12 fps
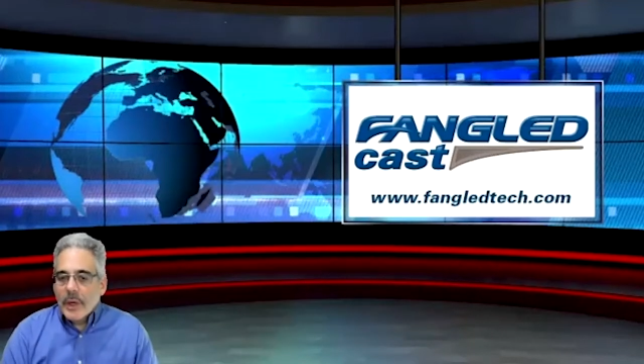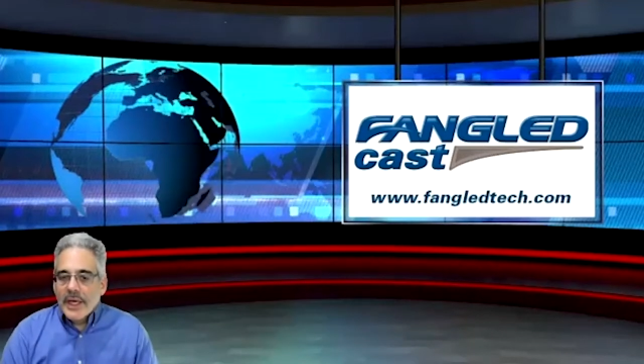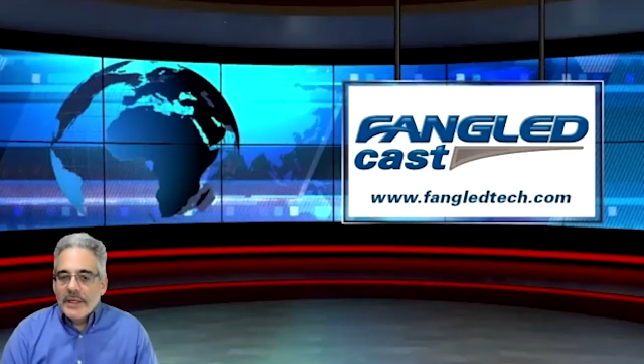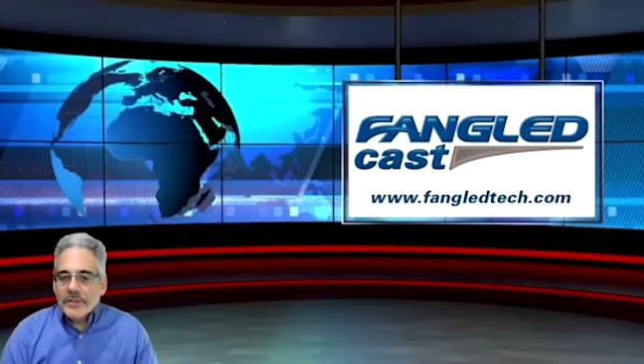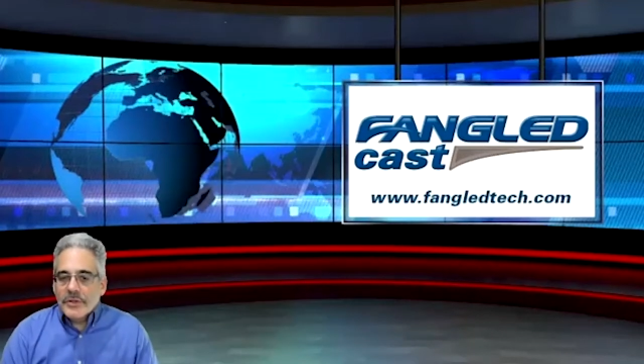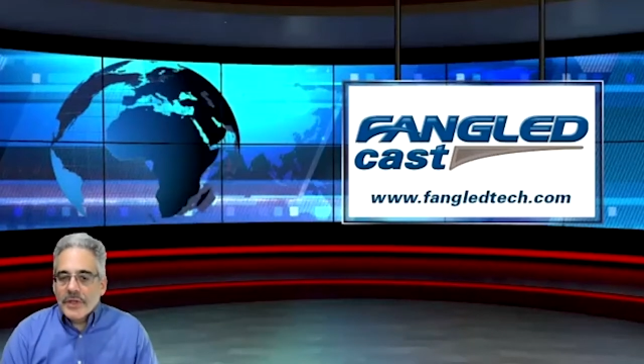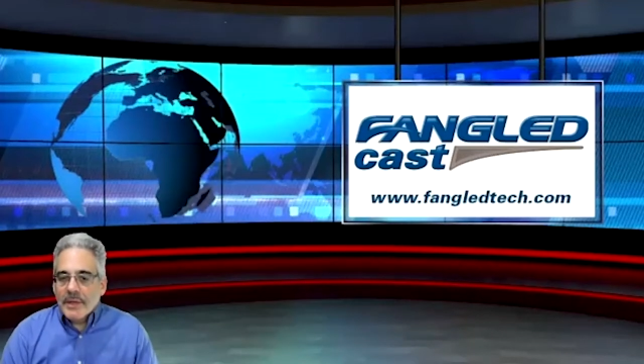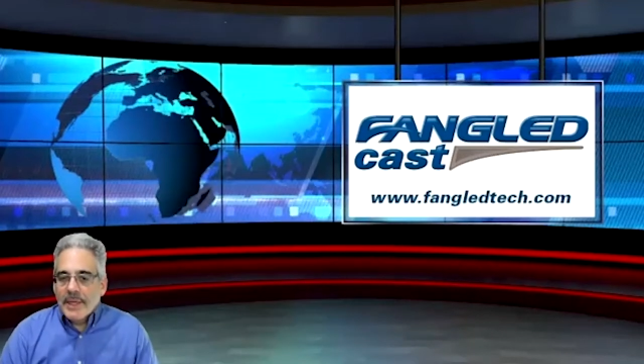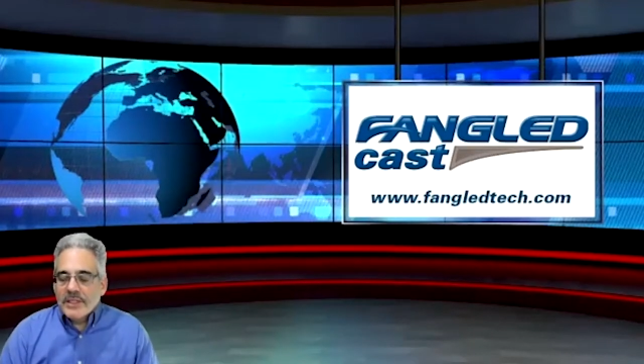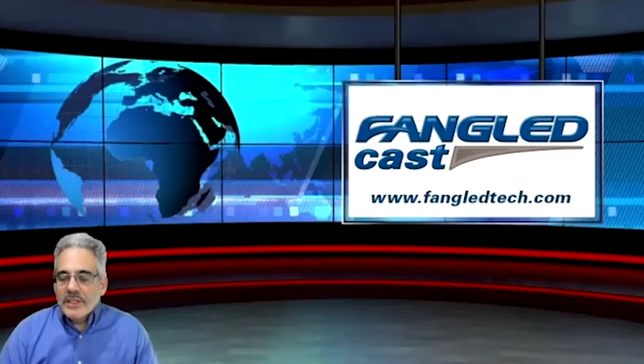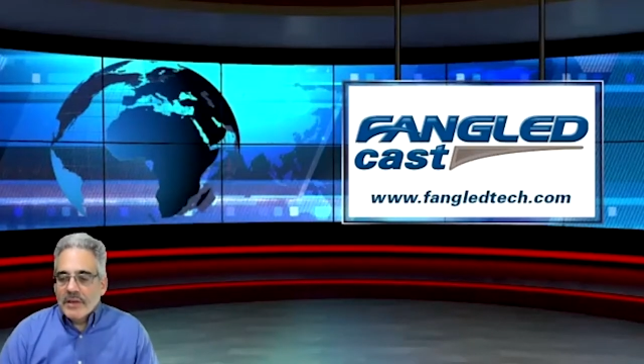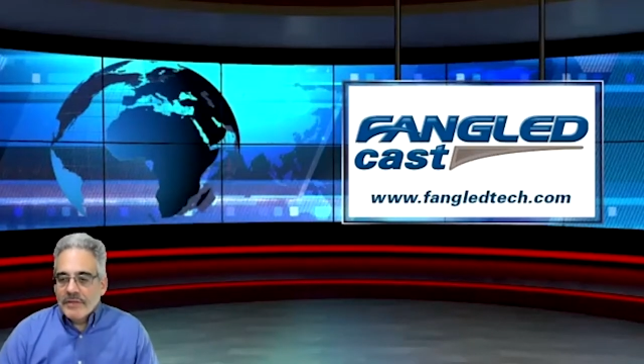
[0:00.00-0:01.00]
to shrink
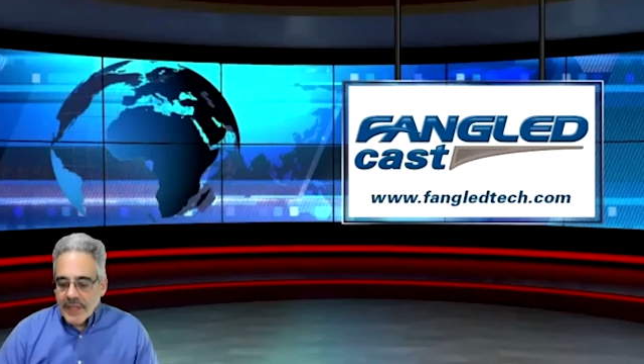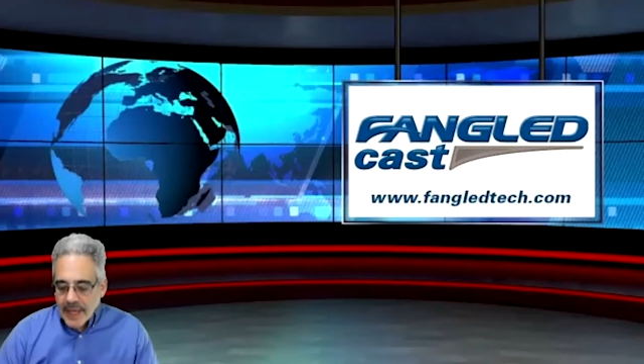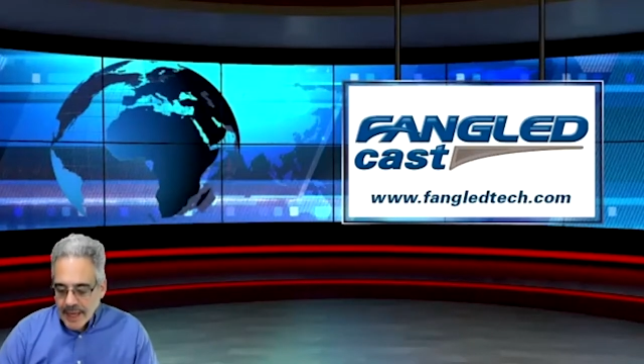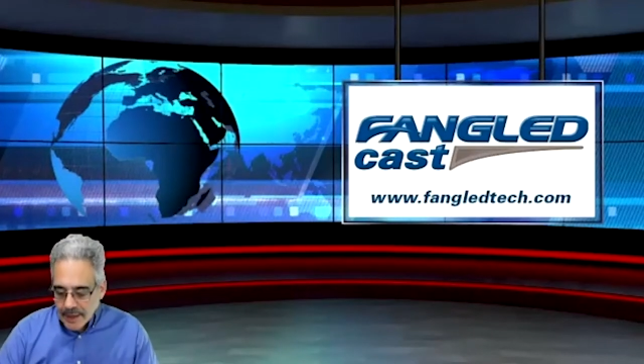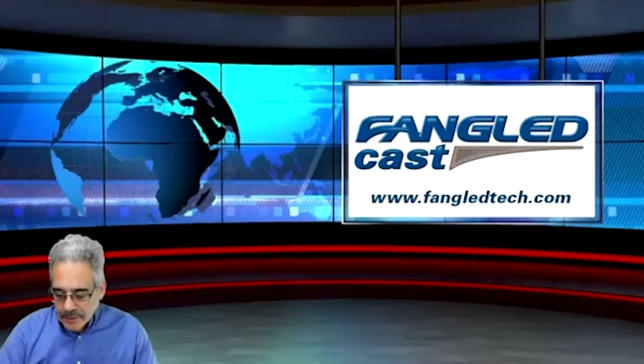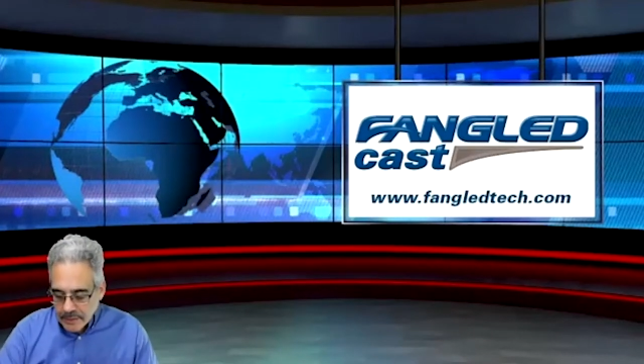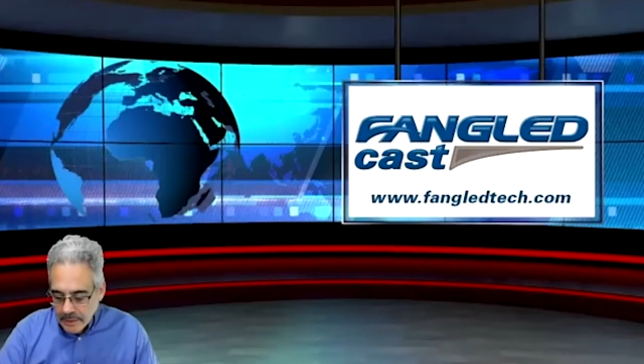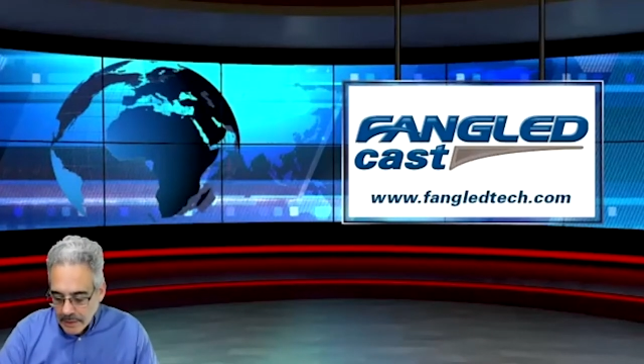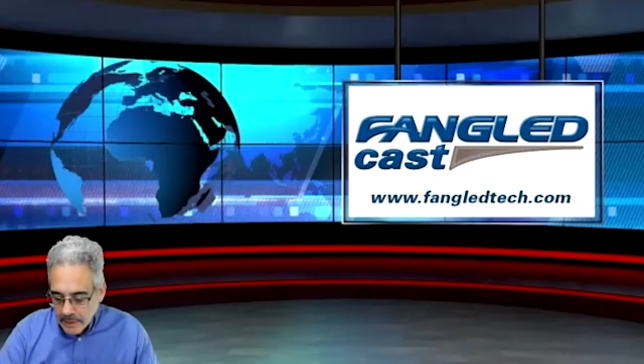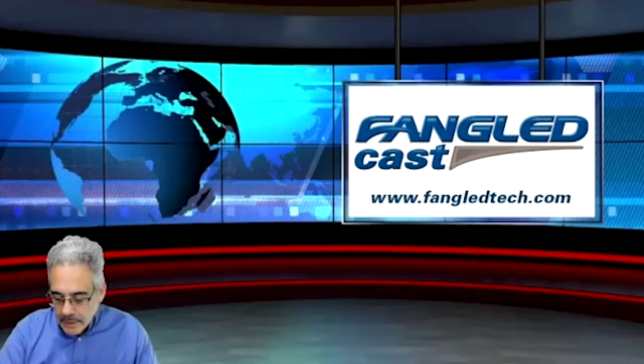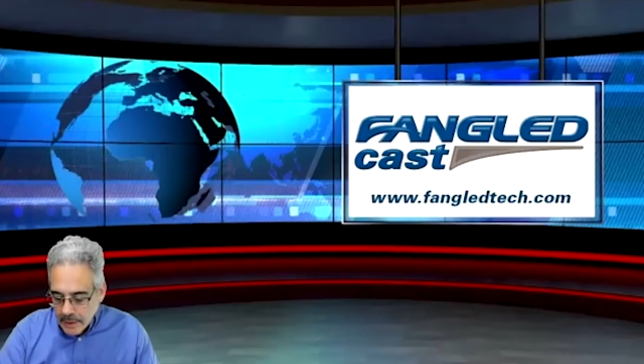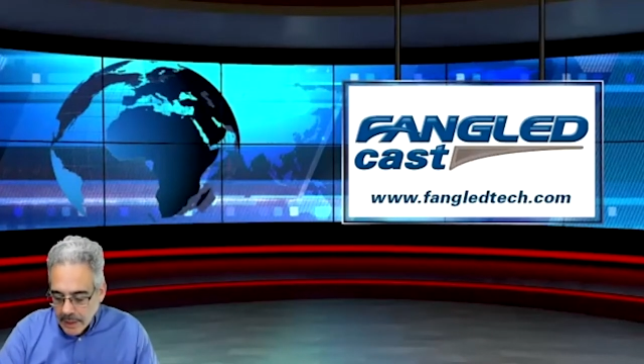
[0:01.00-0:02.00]
myself down
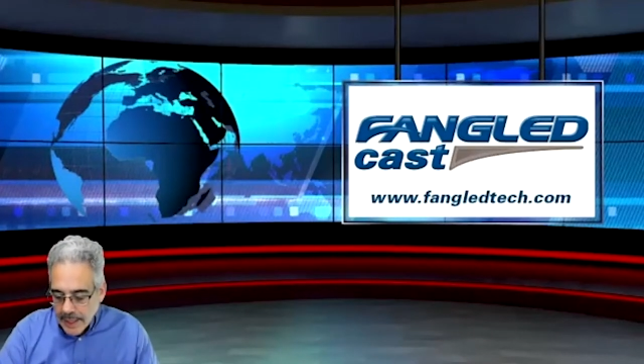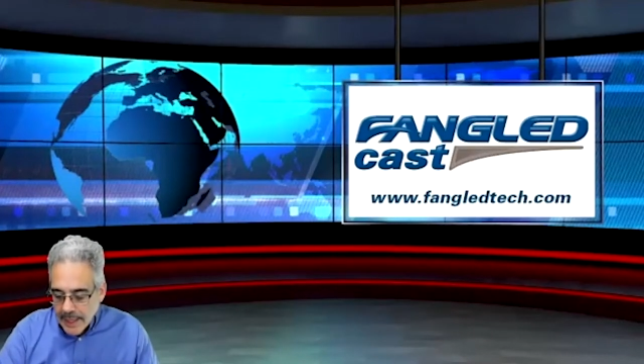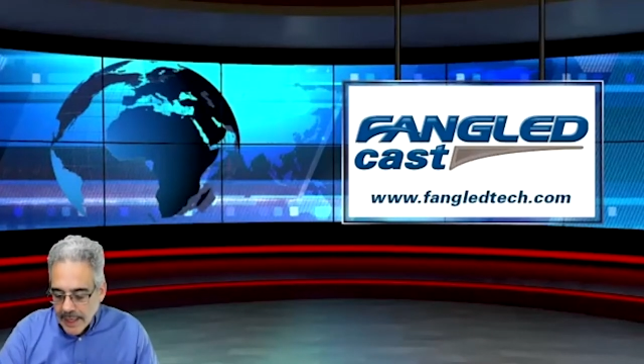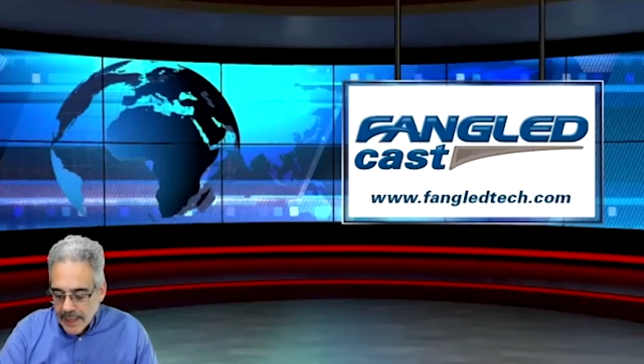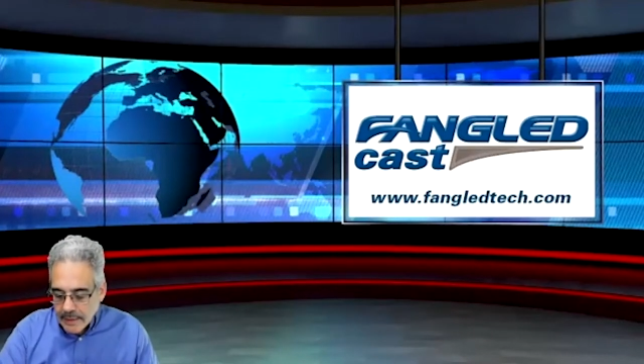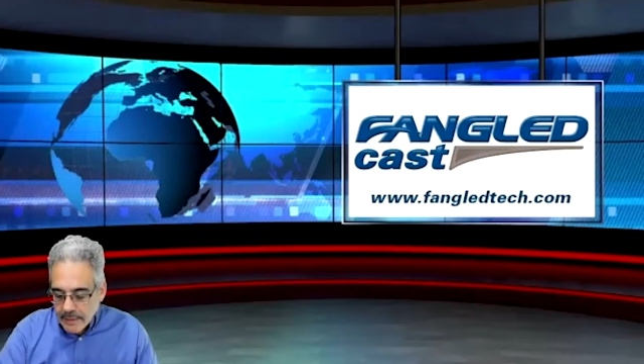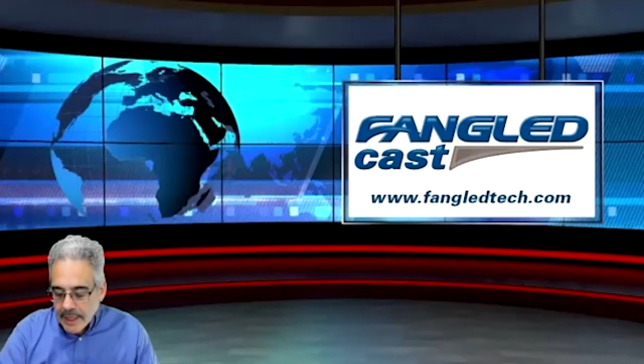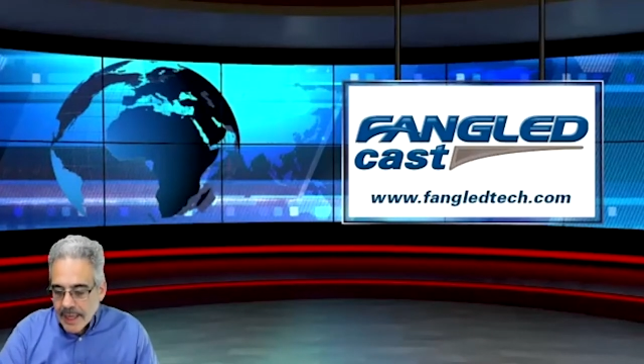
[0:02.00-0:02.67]
and